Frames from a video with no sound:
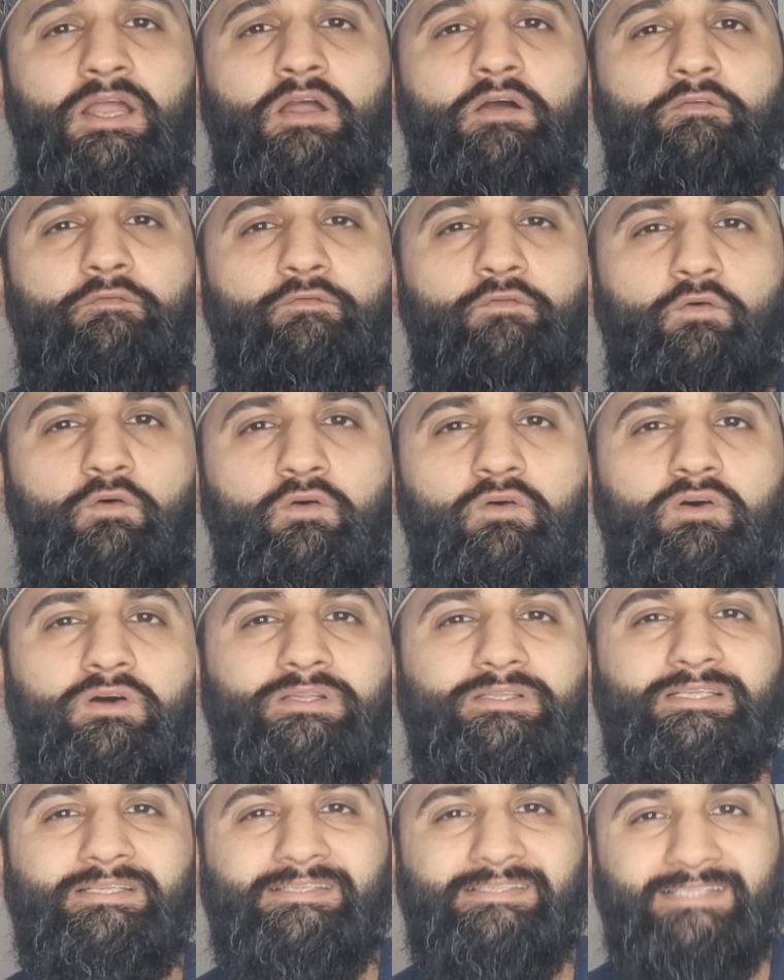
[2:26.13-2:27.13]
for
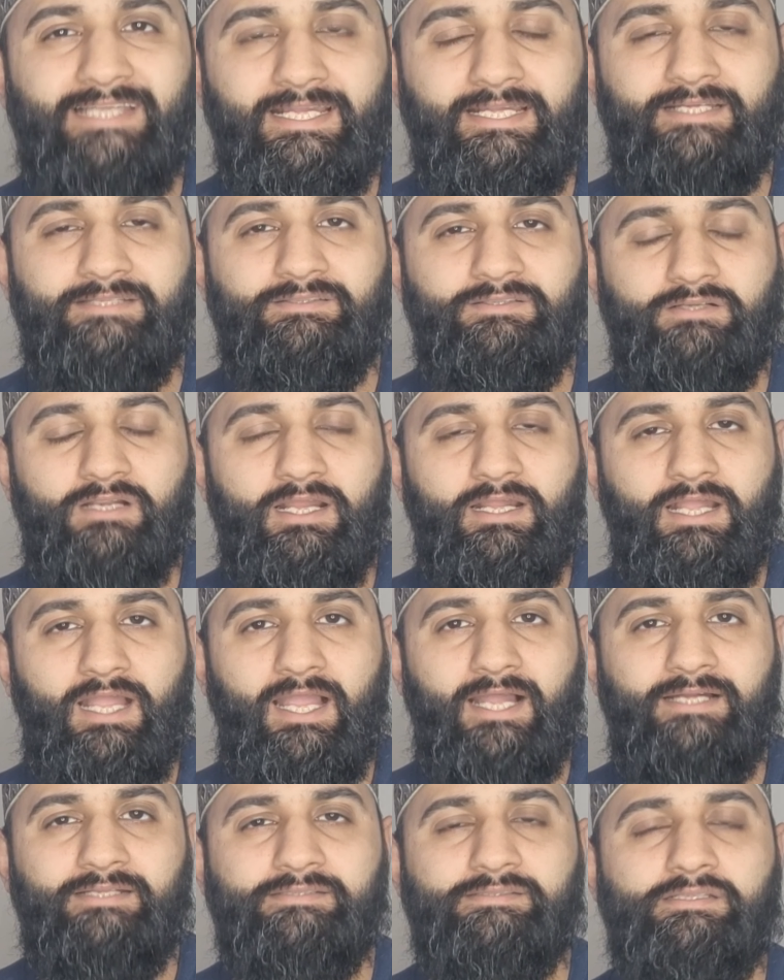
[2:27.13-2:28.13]
the second
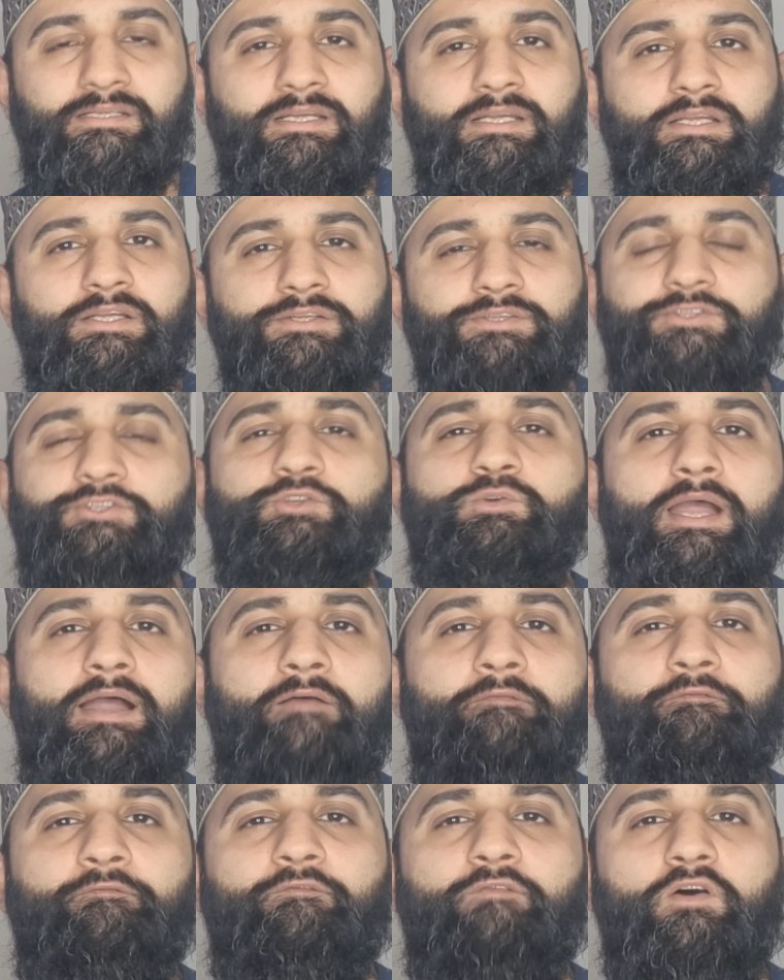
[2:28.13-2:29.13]
rak'at. You
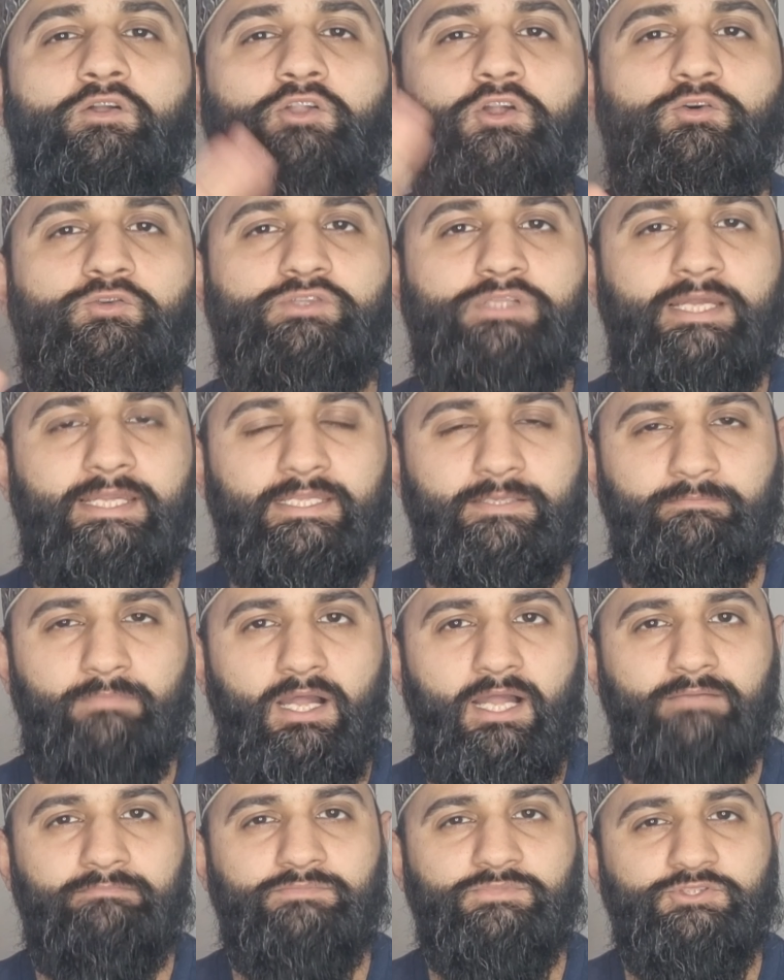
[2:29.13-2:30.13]
have followed the
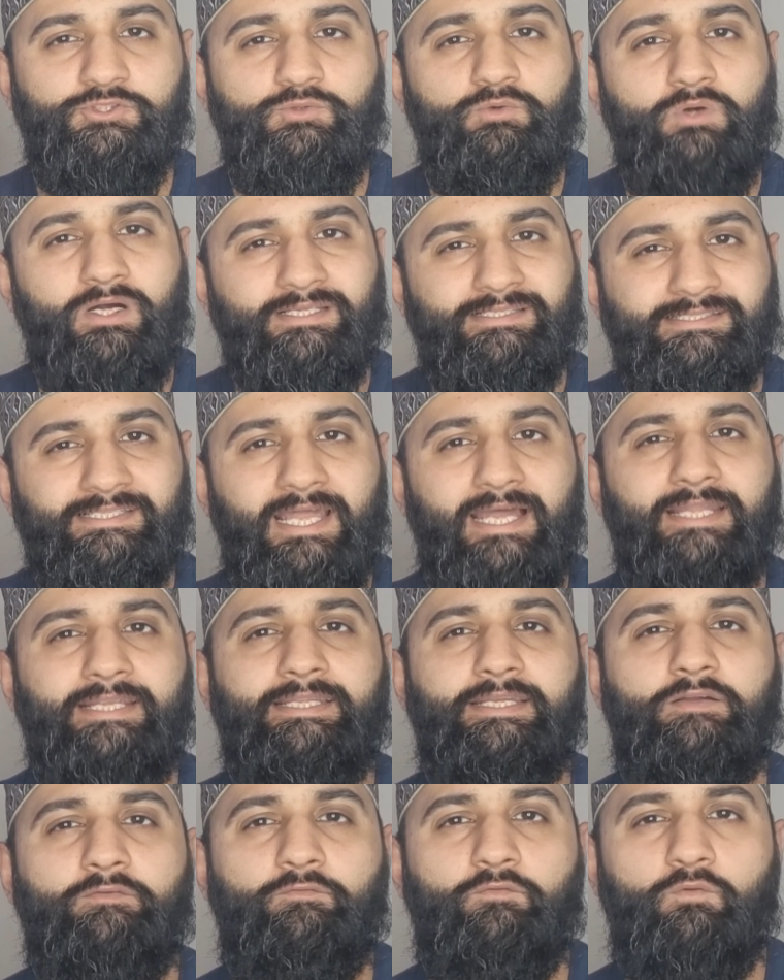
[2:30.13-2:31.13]
Imam. You are
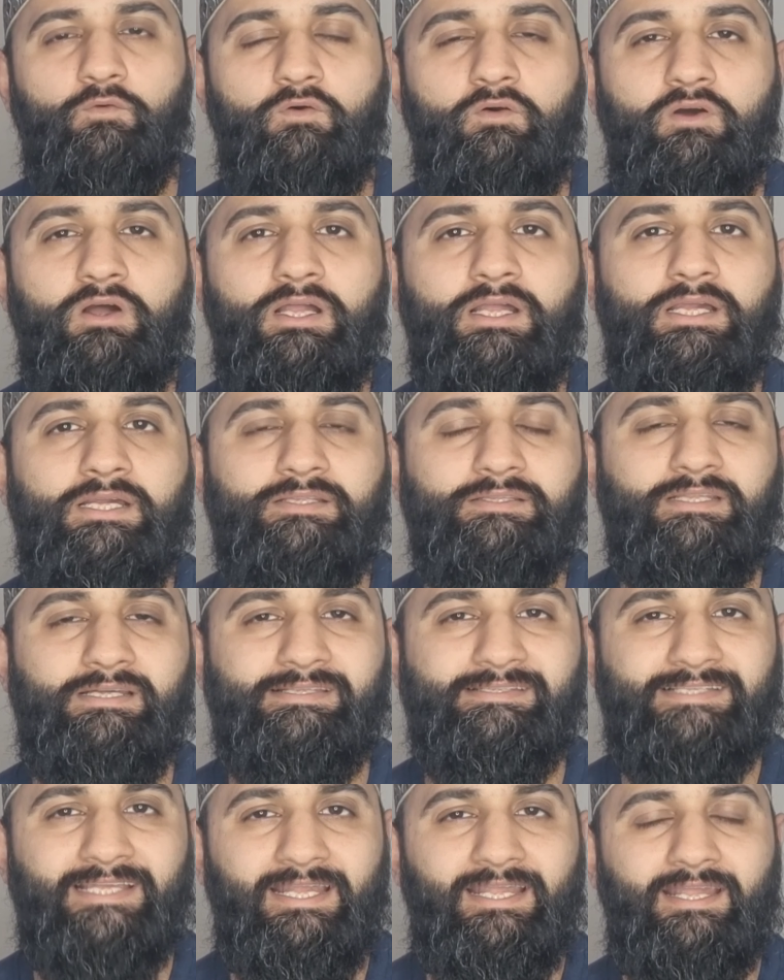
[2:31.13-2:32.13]
standing for the
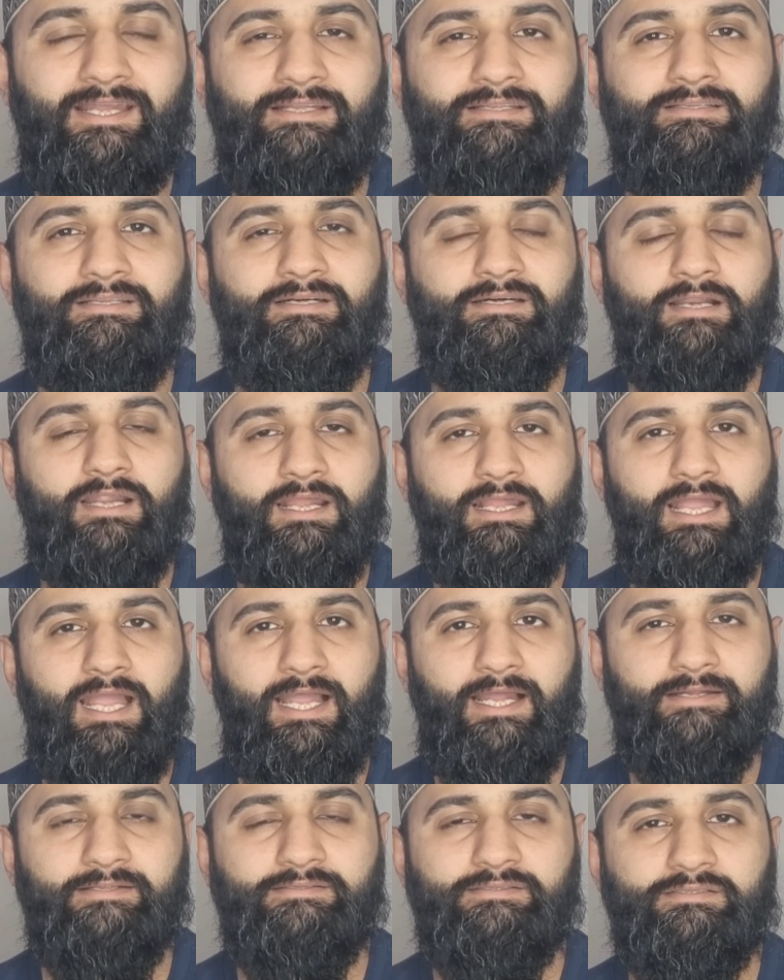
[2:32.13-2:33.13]
second
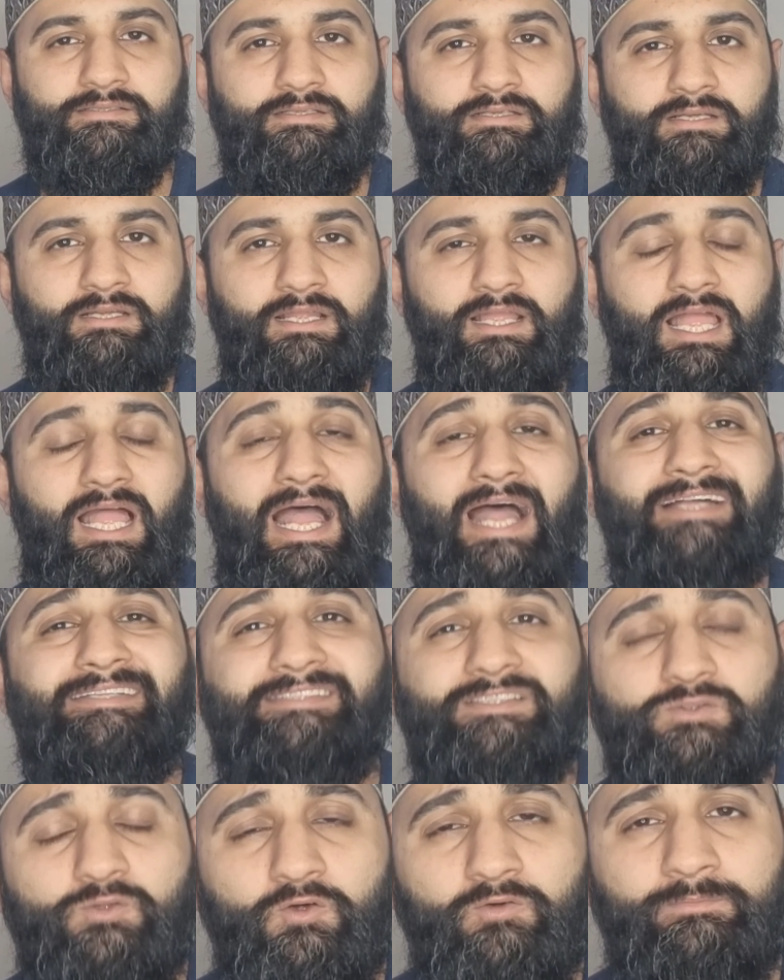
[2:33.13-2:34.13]
rak'at.
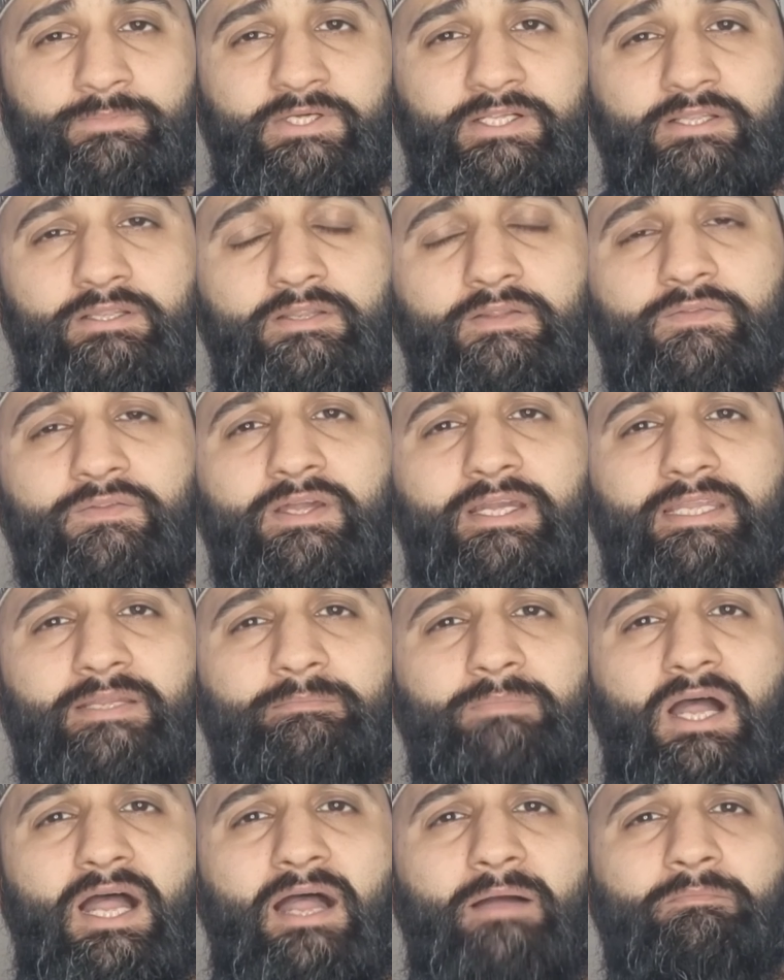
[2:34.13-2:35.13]
As normal, the
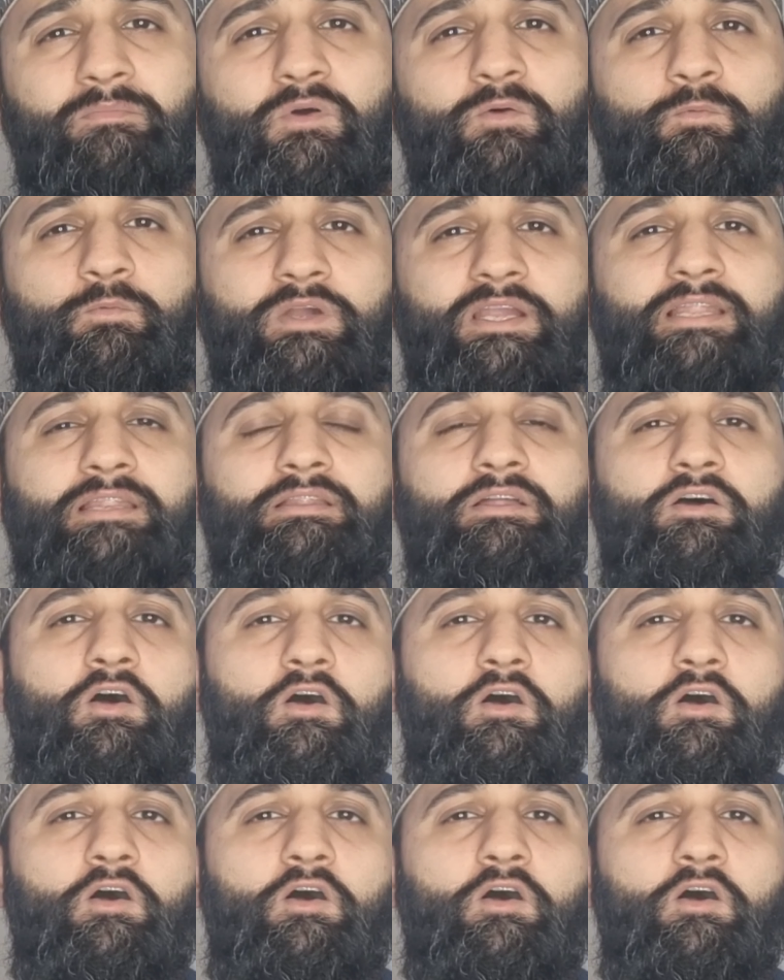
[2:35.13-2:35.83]
Imam will